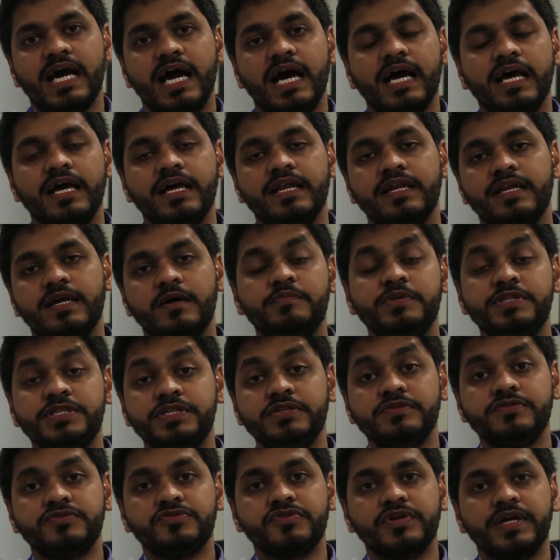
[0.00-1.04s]
and a
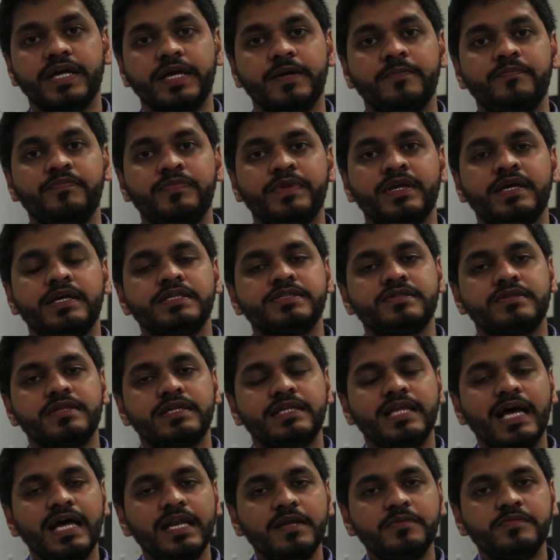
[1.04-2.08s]
pituitary. So the
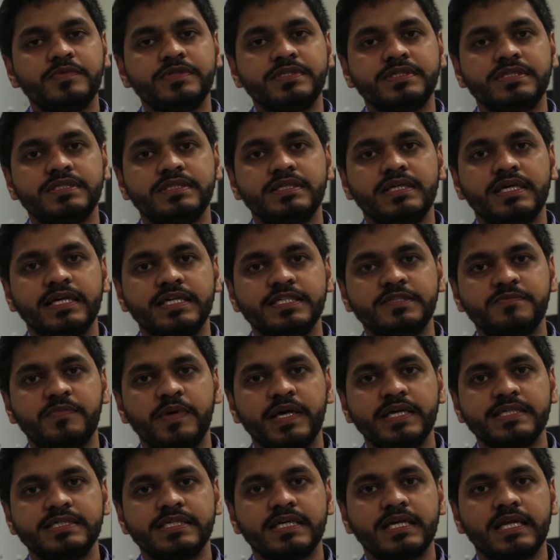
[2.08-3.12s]
thalamus is
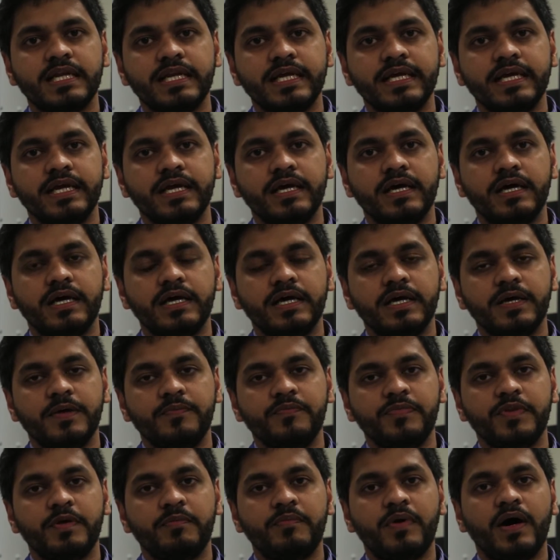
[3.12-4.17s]
basically
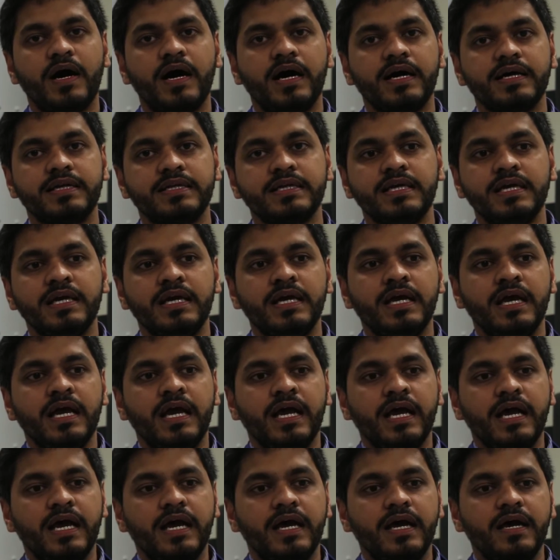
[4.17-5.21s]
the part
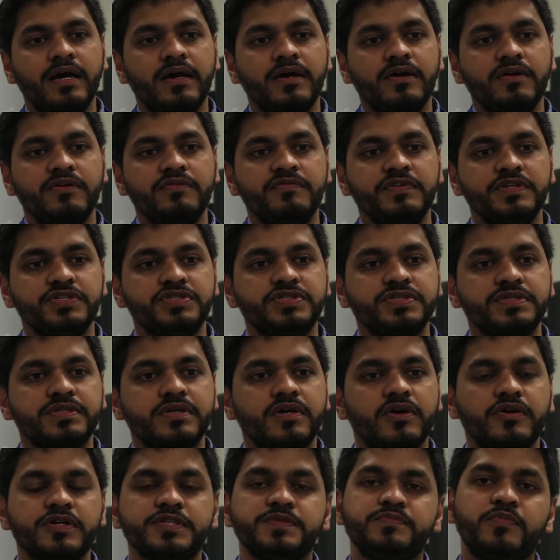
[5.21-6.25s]
which
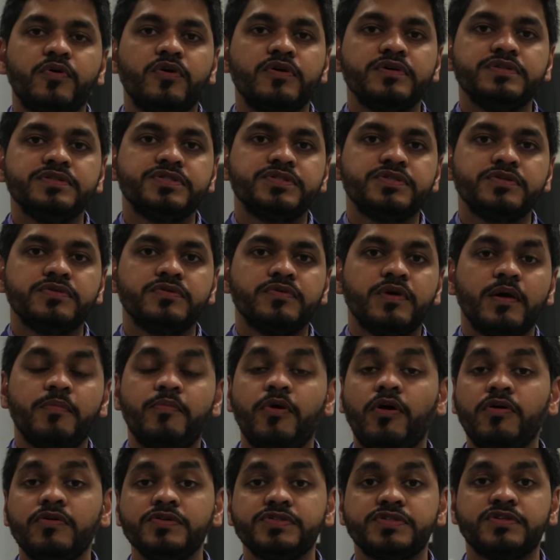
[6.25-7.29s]
corresponds to a
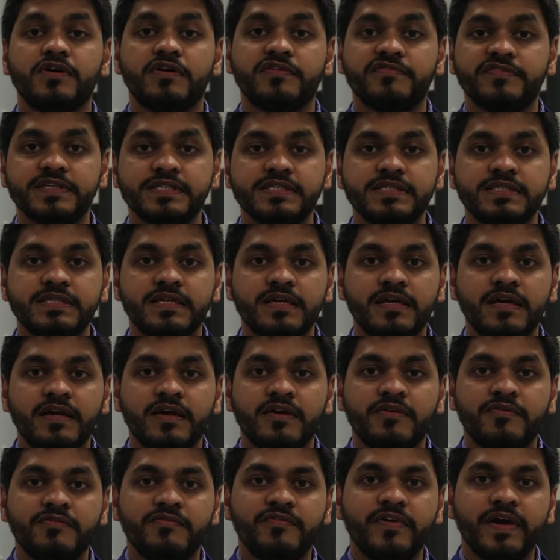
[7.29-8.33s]
post office,
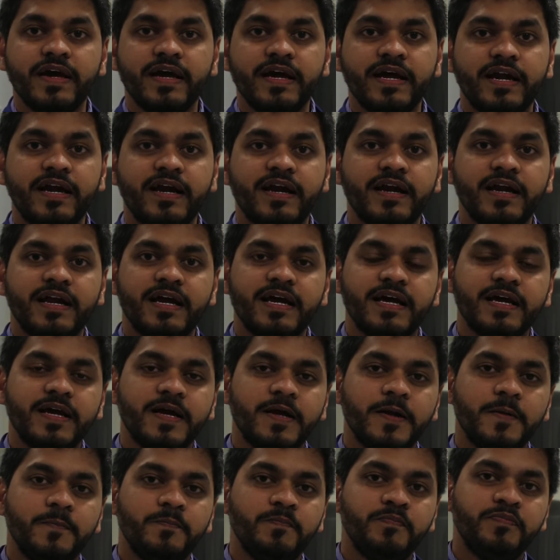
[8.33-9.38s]
where
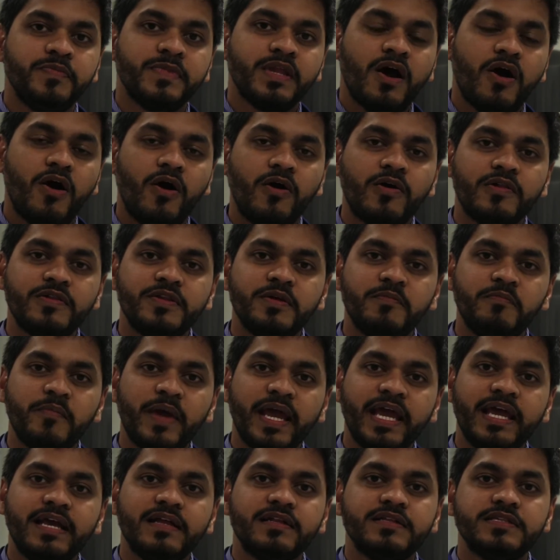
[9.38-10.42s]
all the
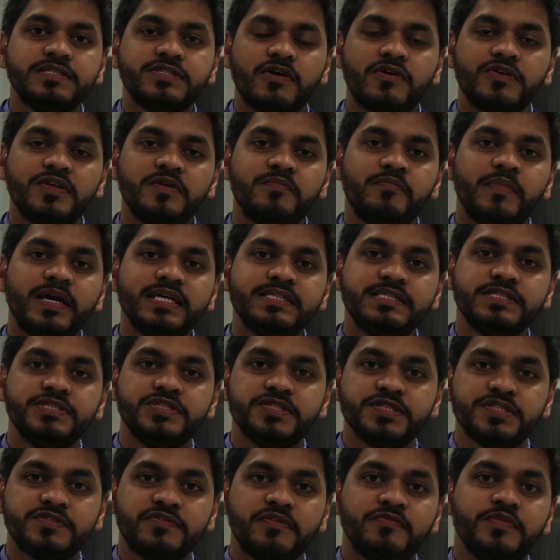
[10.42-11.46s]
mails, all the
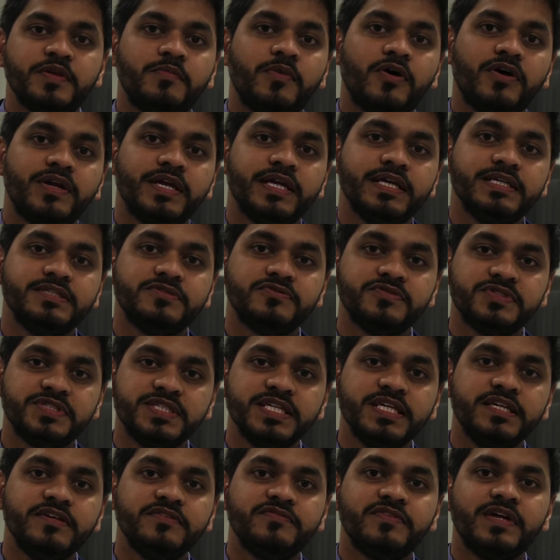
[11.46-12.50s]
messages from the body is
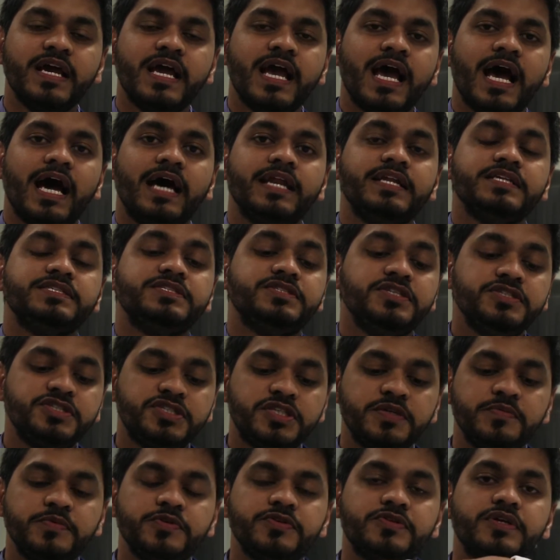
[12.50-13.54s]
received and is
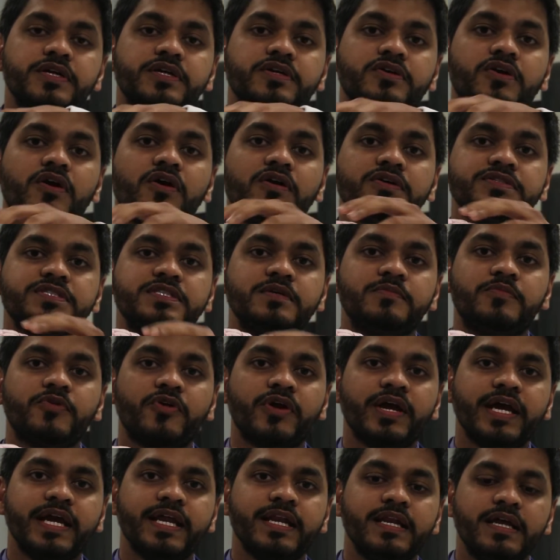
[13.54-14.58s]
distributed across the
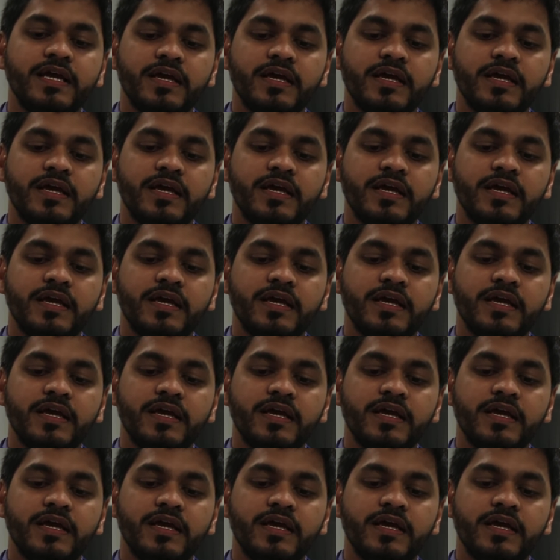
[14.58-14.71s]
brain